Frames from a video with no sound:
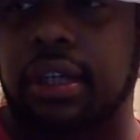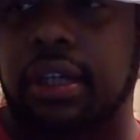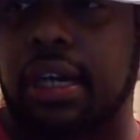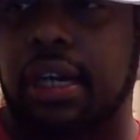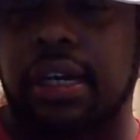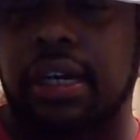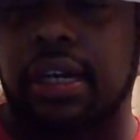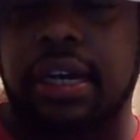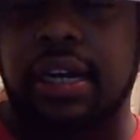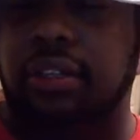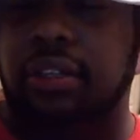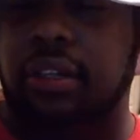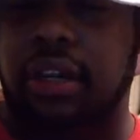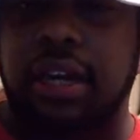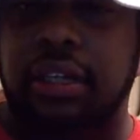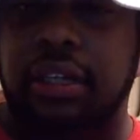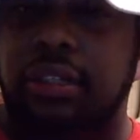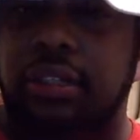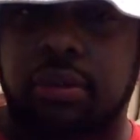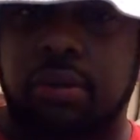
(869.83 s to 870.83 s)
and that
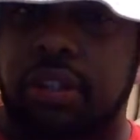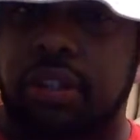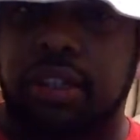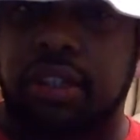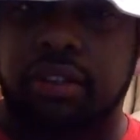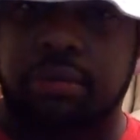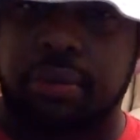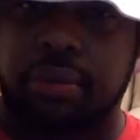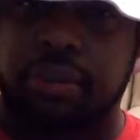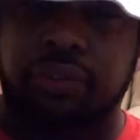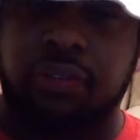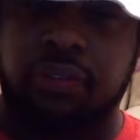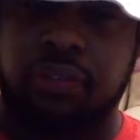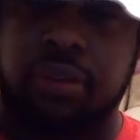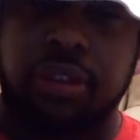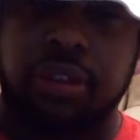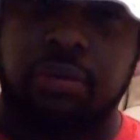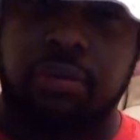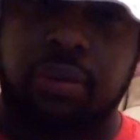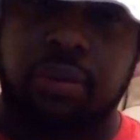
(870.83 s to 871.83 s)
strategy wasn't even meant
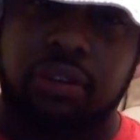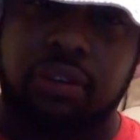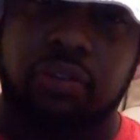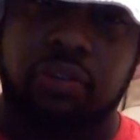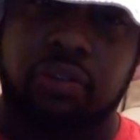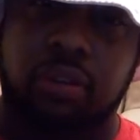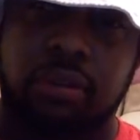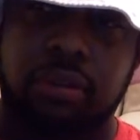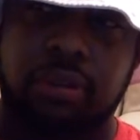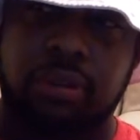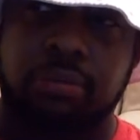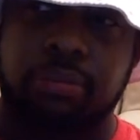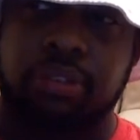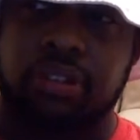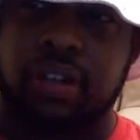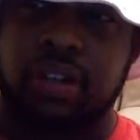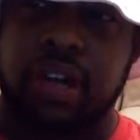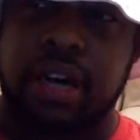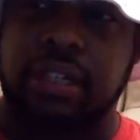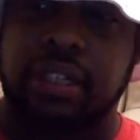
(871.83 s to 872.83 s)
for it to work for them. The
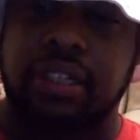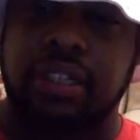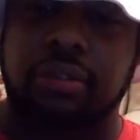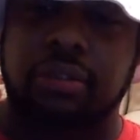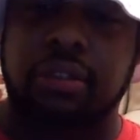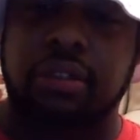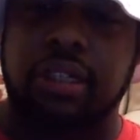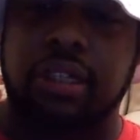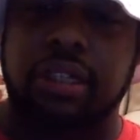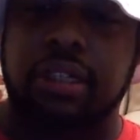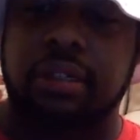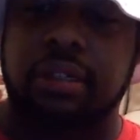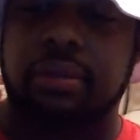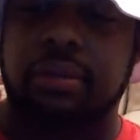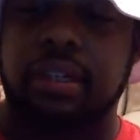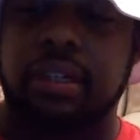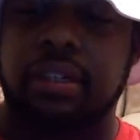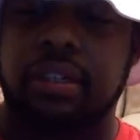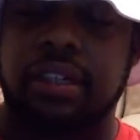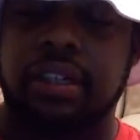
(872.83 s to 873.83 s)
strategy was to get them
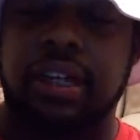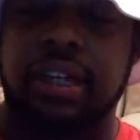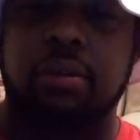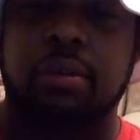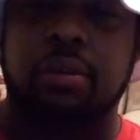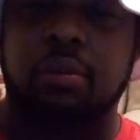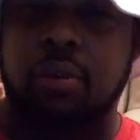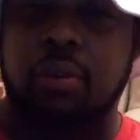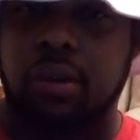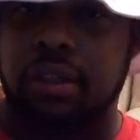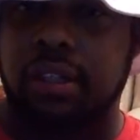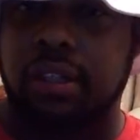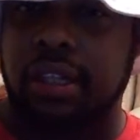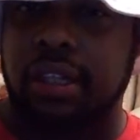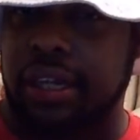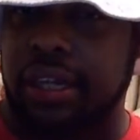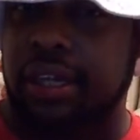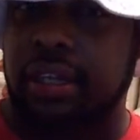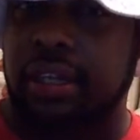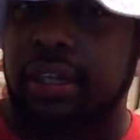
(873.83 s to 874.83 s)
to understand one
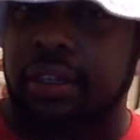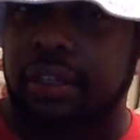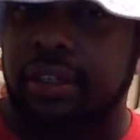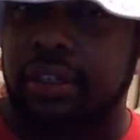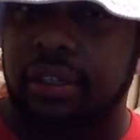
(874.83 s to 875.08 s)
thing,